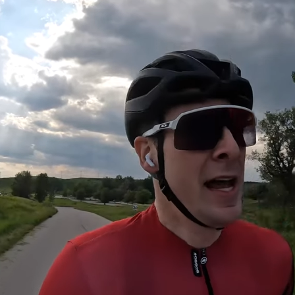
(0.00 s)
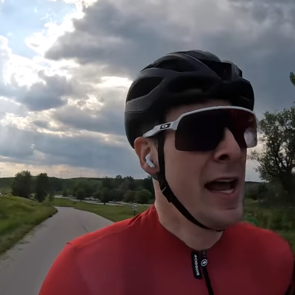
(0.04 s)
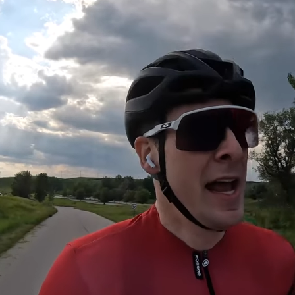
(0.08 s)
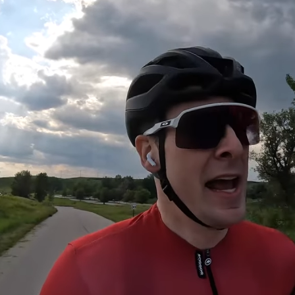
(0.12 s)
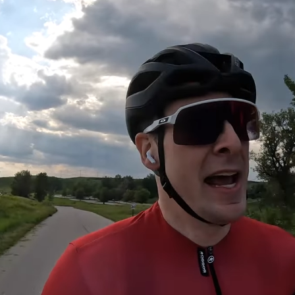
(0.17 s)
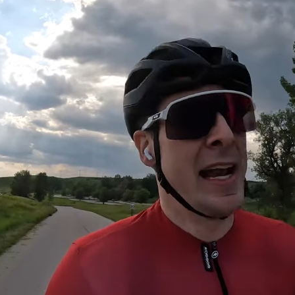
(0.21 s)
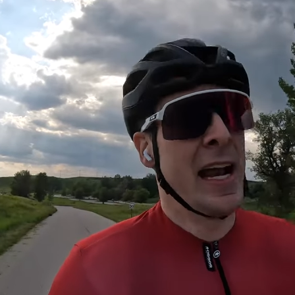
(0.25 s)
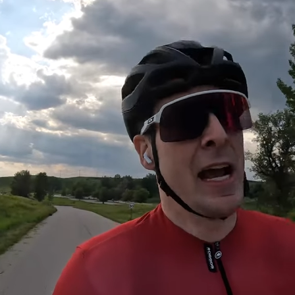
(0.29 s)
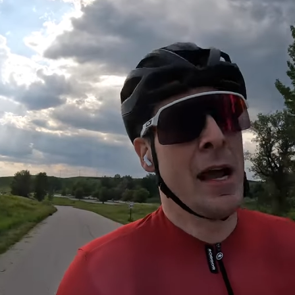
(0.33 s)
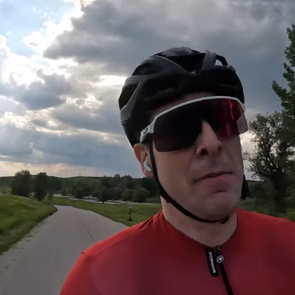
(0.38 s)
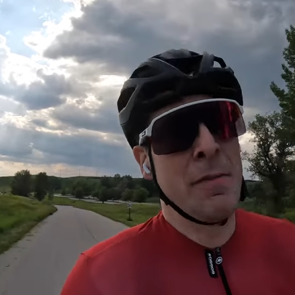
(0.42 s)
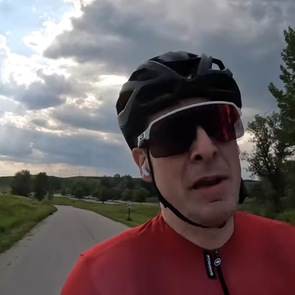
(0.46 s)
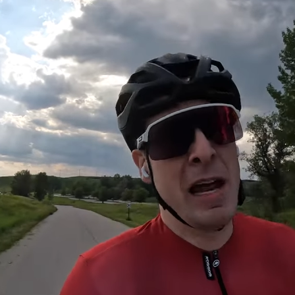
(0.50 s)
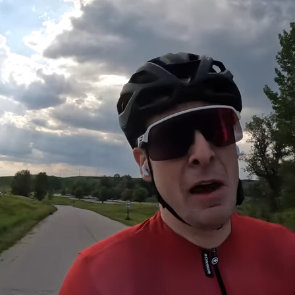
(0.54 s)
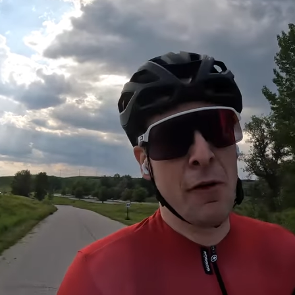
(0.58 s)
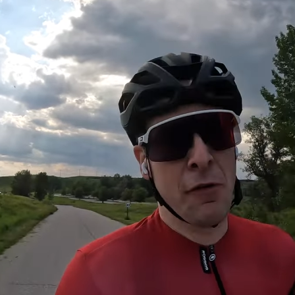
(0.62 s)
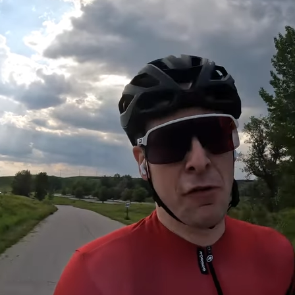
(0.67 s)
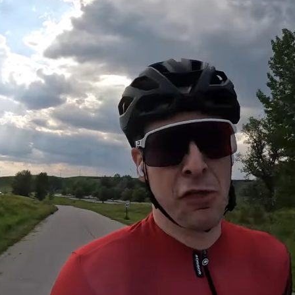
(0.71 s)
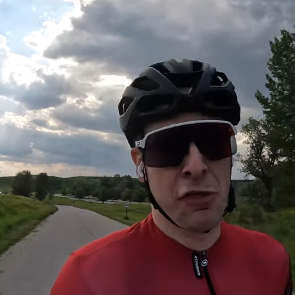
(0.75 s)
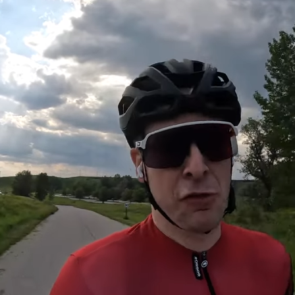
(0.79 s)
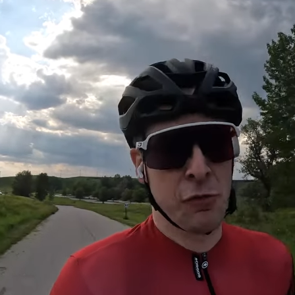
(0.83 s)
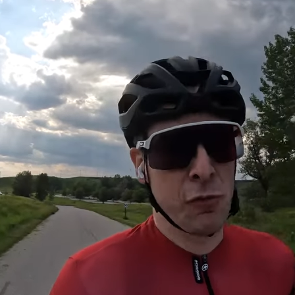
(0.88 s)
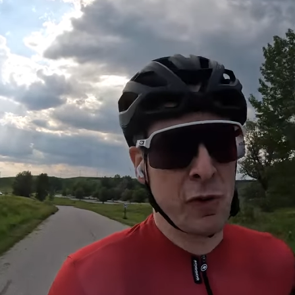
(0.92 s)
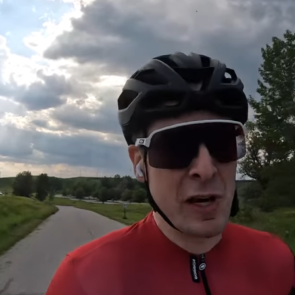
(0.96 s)
And I am now
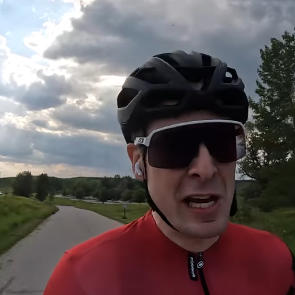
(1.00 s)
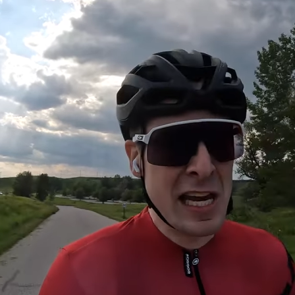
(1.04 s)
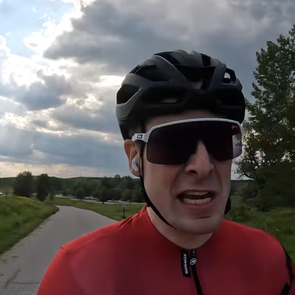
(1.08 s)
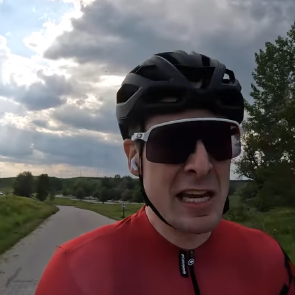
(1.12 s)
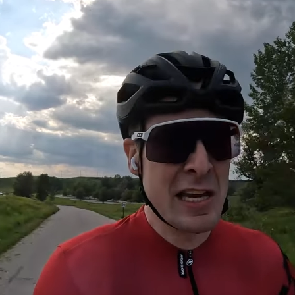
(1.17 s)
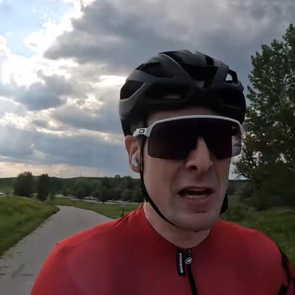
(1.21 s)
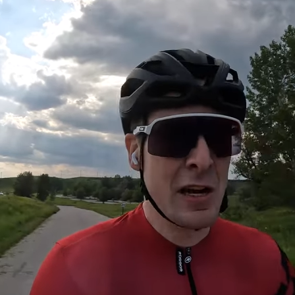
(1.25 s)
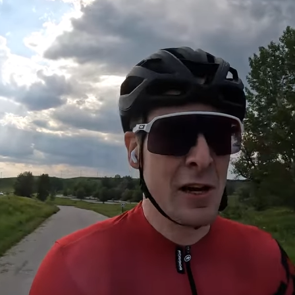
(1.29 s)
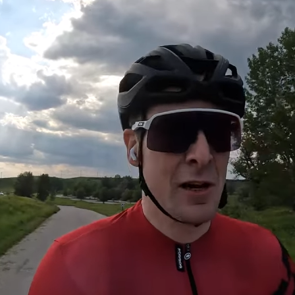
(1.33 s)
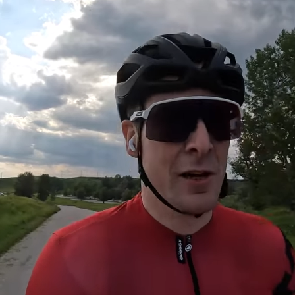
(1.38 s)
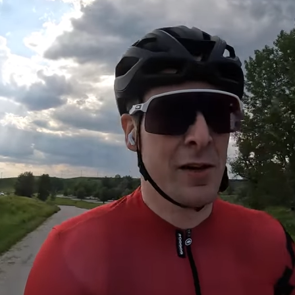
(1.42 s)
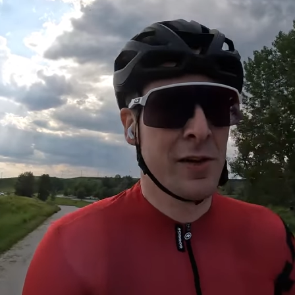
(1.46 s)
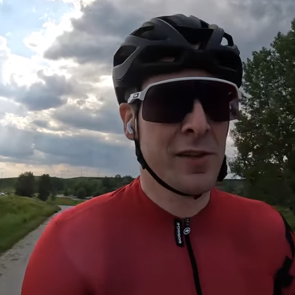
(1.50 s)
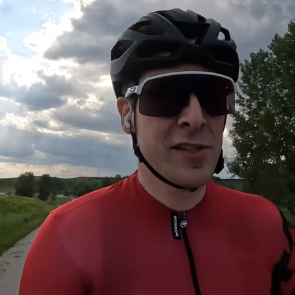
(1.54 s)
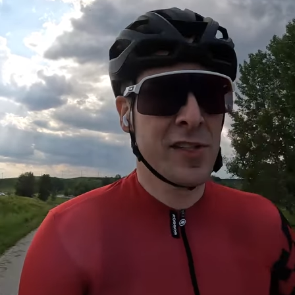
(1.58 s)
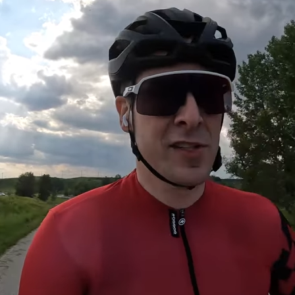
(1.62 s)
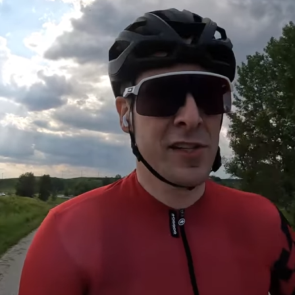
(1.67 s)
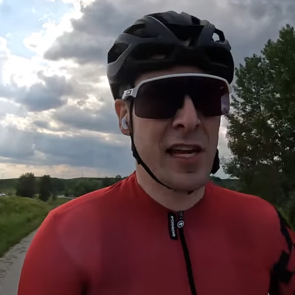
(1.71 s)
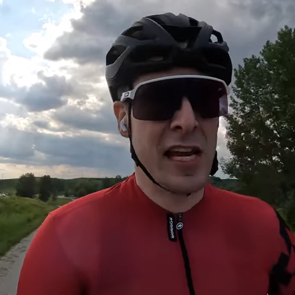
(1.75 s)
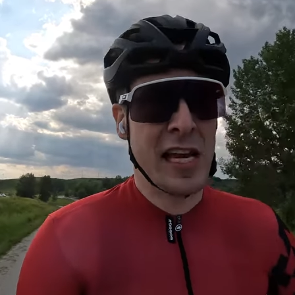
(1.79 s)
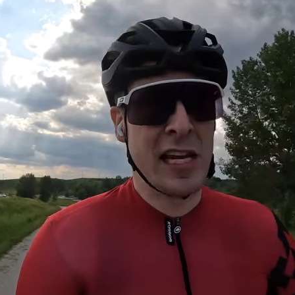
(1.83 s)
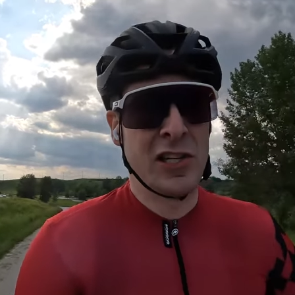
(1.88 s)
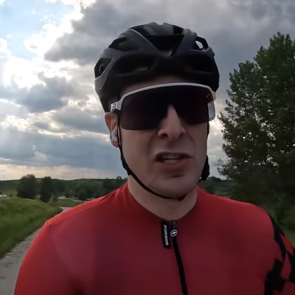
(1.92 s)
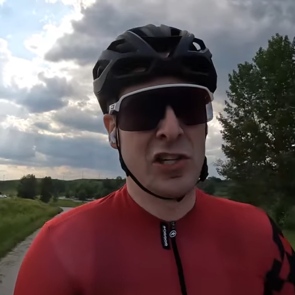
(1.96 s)
three years
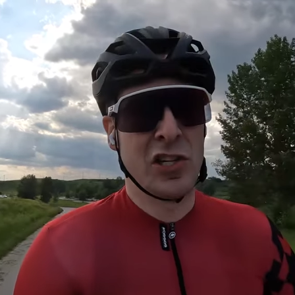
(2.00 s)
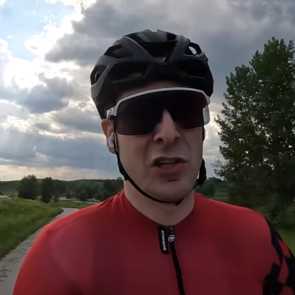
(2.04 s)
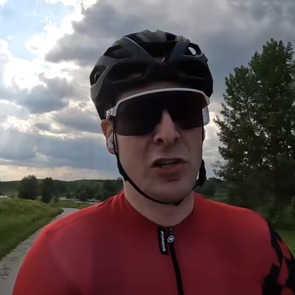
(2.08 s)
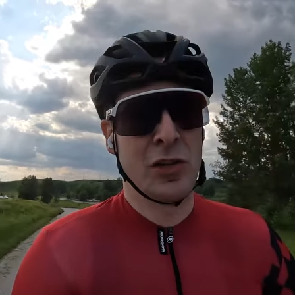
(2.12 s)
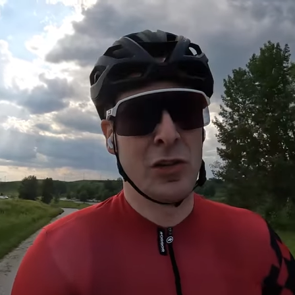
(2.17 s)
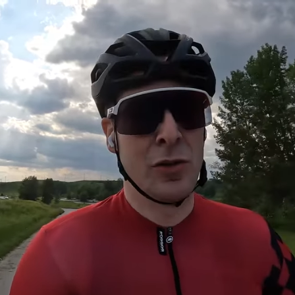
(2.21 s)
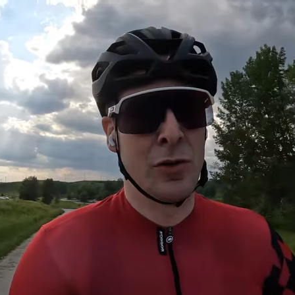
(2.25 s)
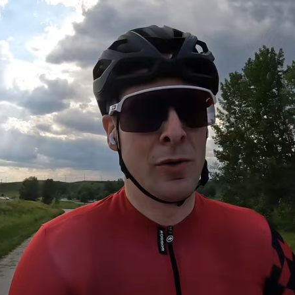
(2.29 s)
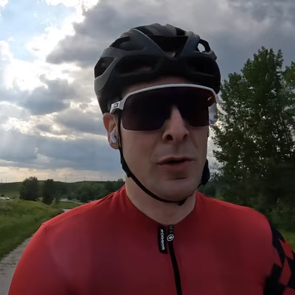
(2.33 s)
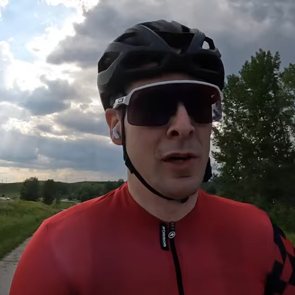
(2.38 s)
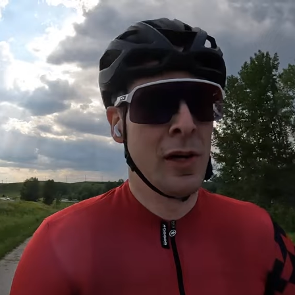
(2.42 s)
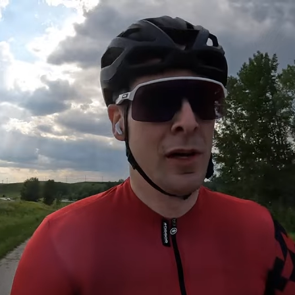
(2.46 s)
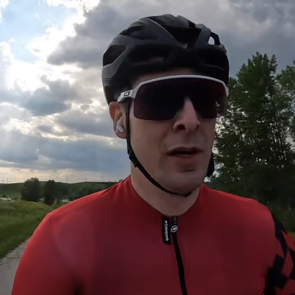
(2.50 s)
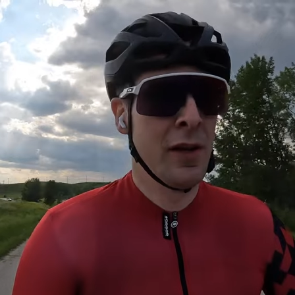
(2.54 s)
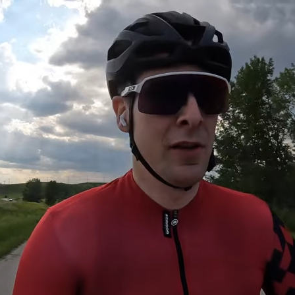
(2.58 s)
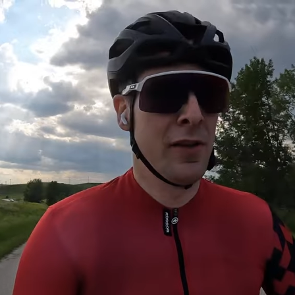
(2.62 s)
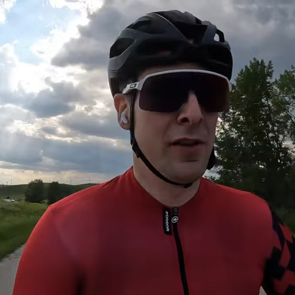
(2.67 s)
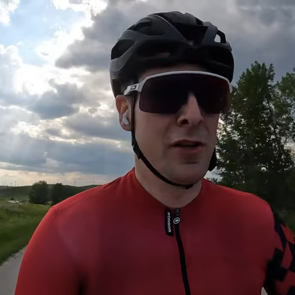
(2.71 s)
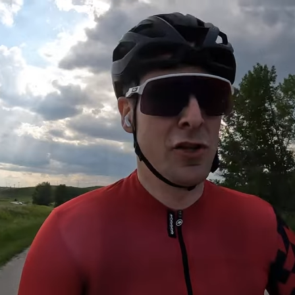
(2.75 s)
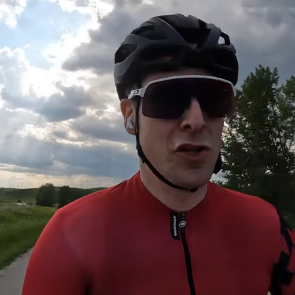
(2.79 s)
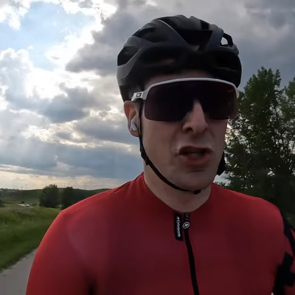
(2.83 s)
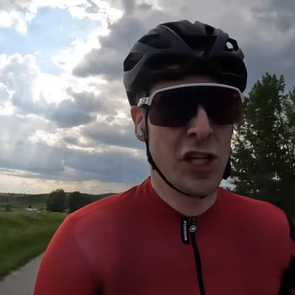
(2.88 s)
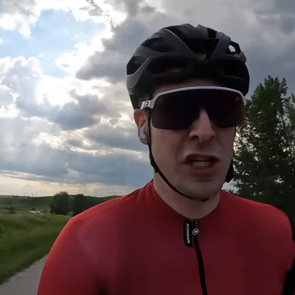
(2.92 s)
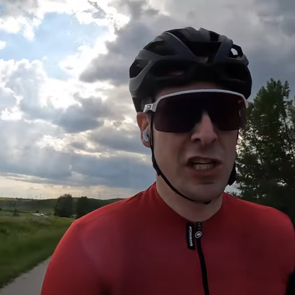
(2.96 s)
into
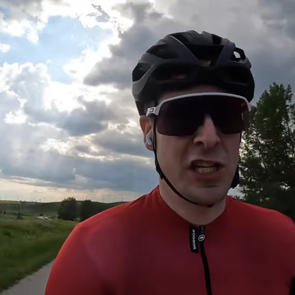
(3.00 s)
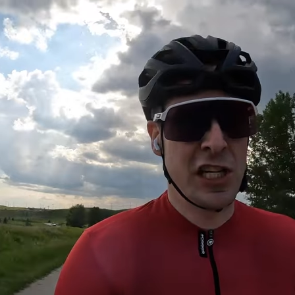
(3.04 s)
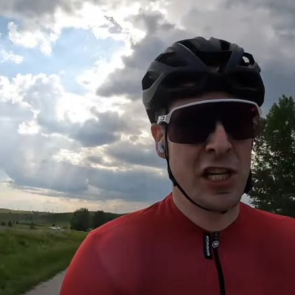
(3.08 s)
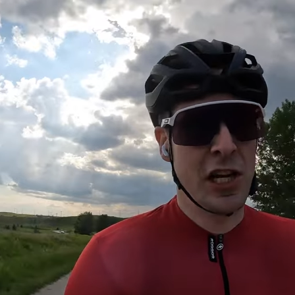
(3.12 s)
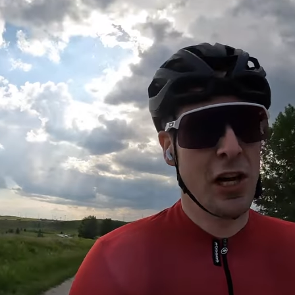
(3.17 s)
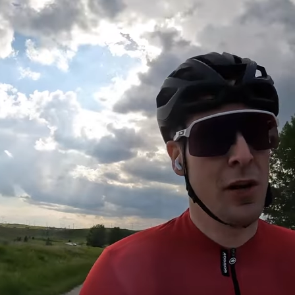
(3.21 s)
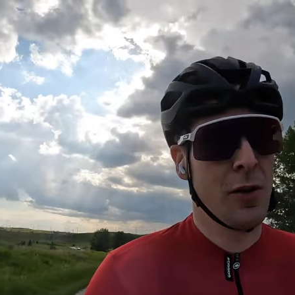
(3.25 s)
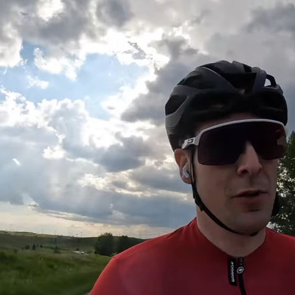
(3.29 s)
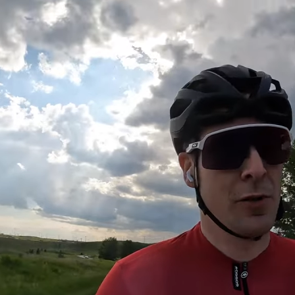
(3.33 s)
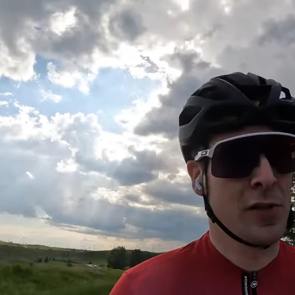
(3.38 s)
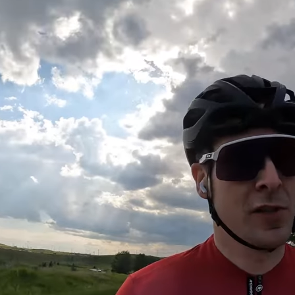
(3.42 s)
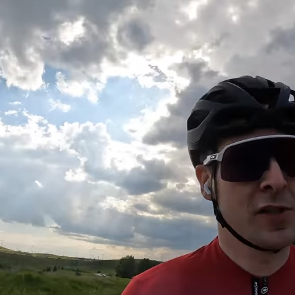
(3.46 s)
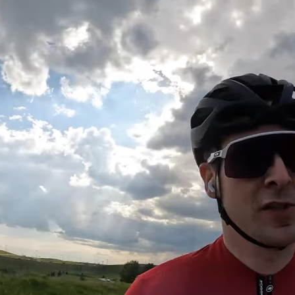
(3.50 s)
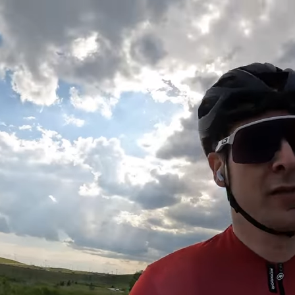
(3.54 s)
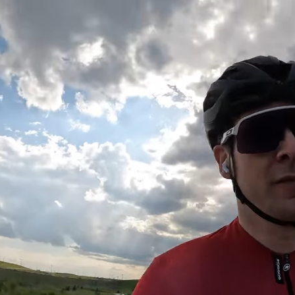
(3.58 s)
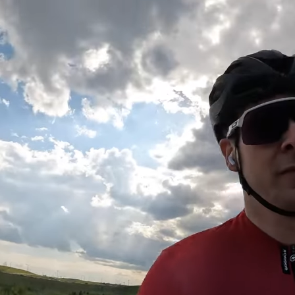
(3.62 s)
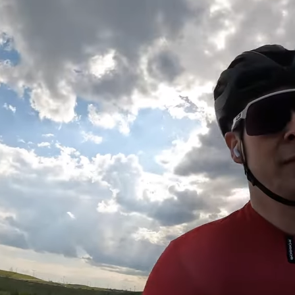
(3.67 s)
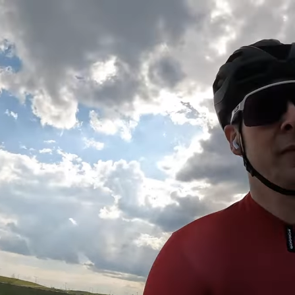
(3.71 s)
the GTOs.